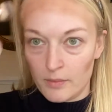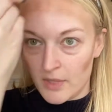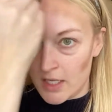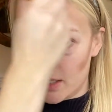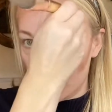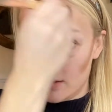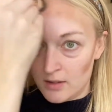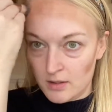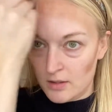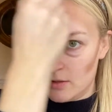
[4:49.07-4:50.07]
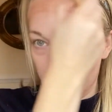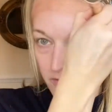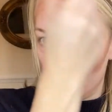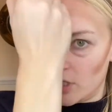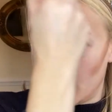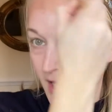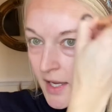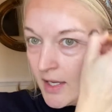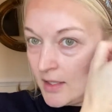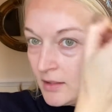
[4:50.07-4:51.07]
my
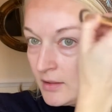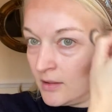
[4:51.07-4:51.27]
forehead,